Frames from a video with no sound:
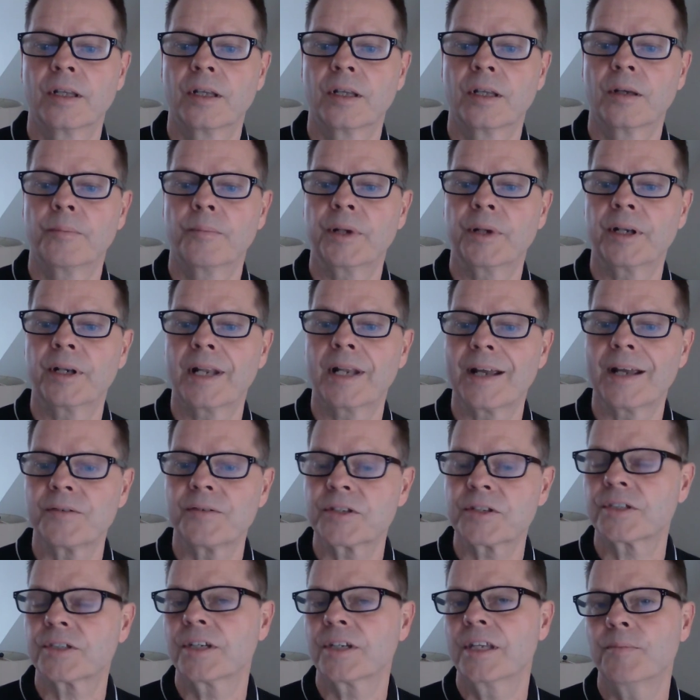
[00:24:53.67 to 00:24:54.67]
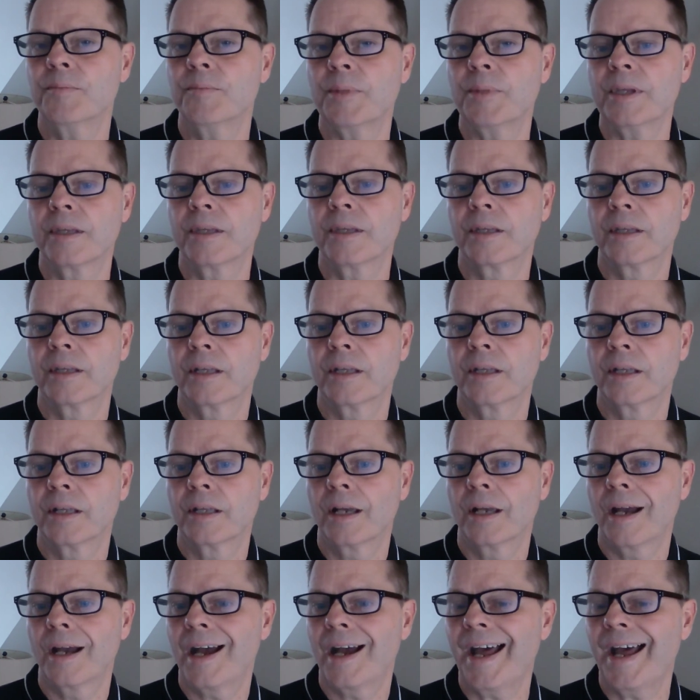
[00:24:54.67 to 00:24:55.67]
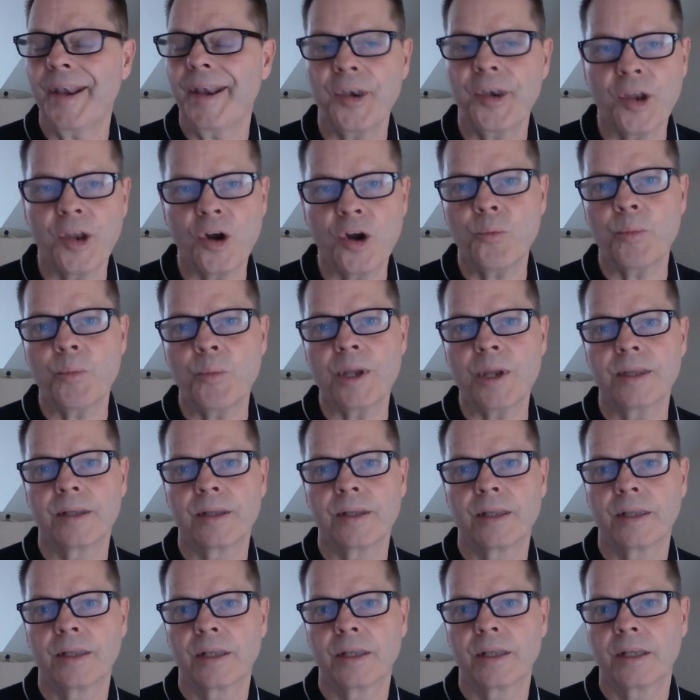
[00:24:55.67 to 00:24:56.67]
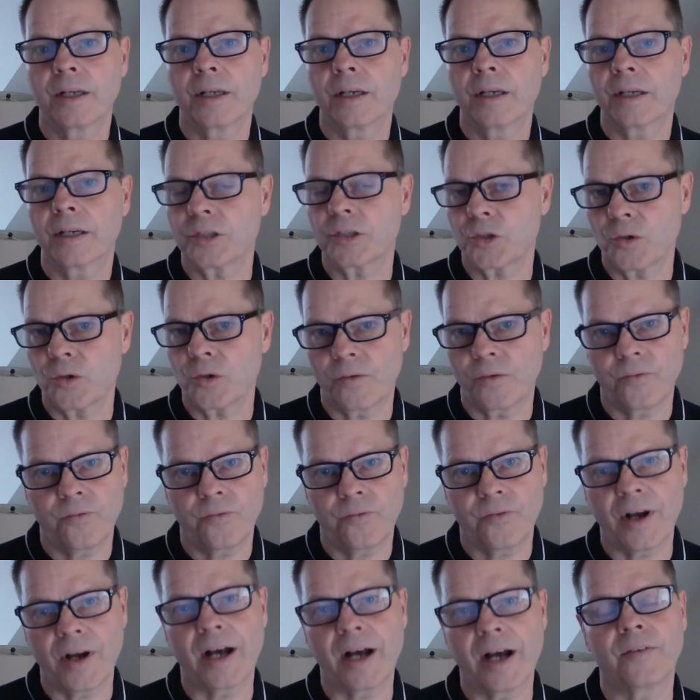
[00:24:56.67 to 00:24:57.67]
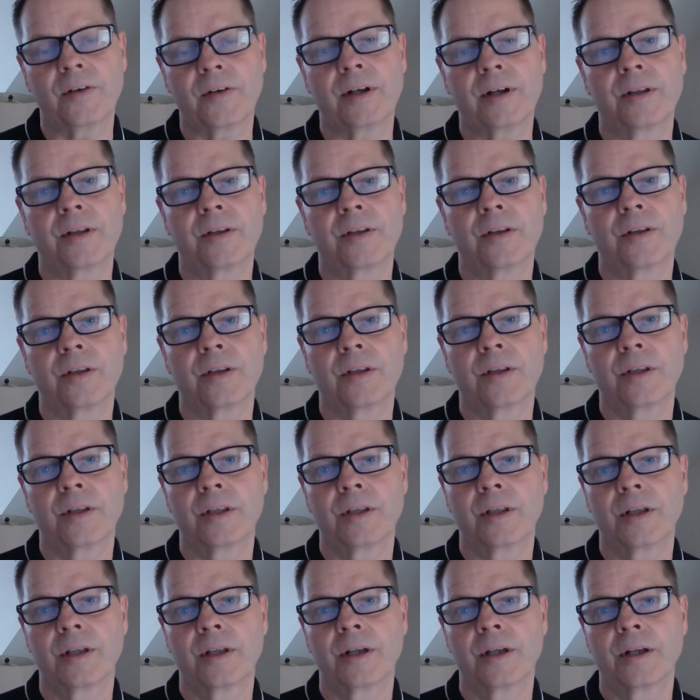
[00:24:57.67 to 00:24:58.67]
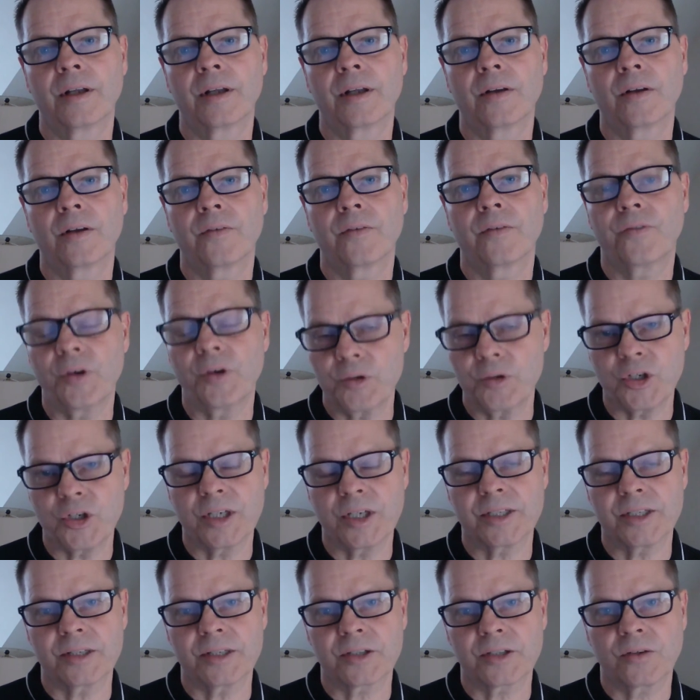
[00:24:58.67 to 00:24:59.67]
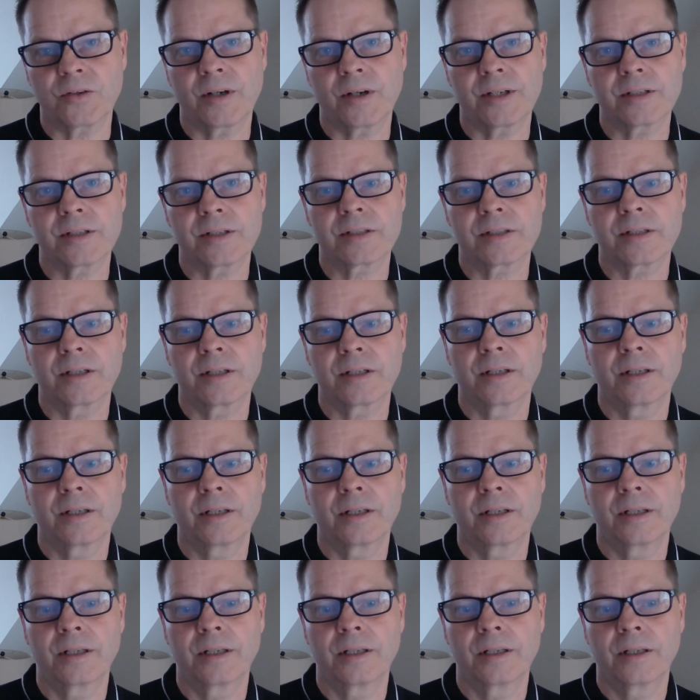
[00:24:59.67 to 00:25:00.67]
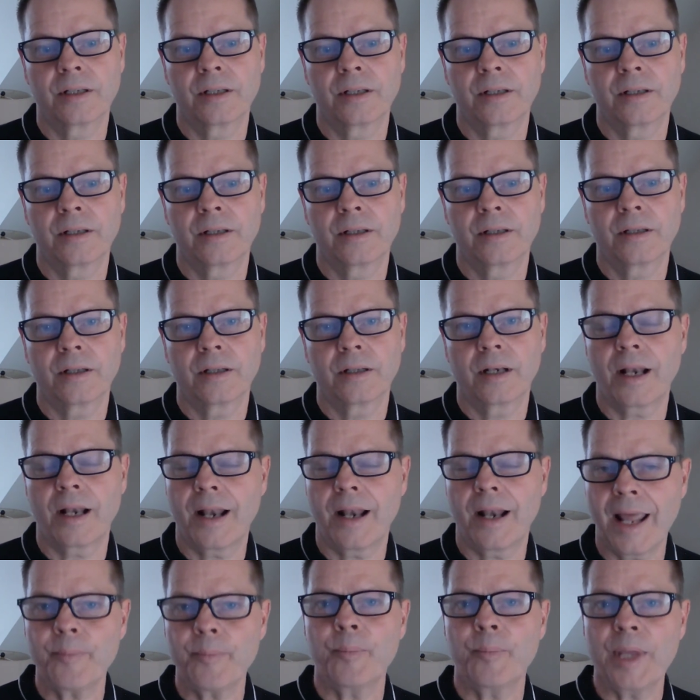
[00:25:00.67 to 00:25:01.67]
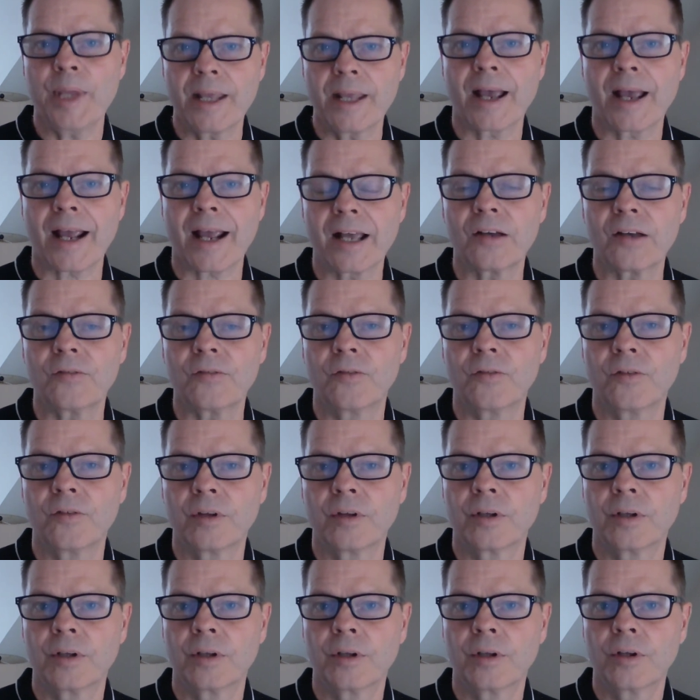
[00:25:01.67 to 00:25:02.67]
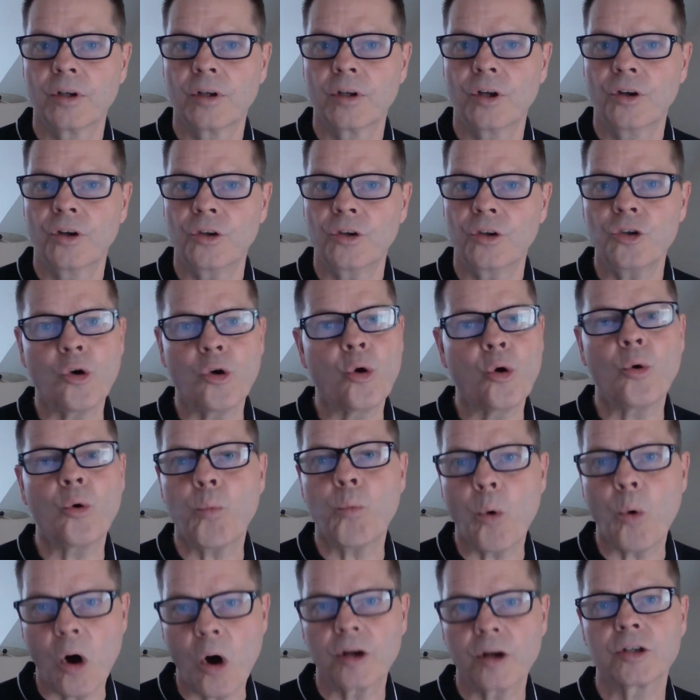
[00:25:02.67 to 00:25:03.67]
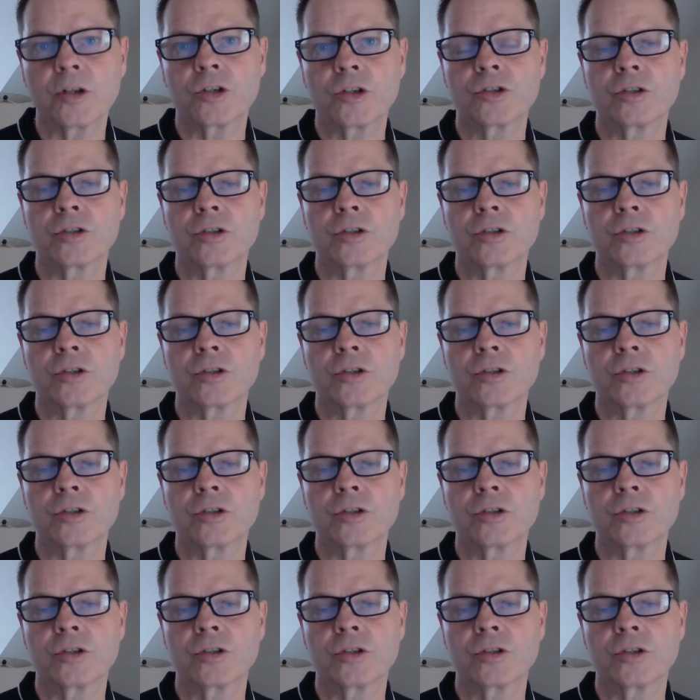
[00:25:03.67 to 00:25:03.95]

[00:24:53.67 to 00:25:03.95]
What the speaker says: but now see me and know me as your Father through Jesus Christ. Let me have your watch,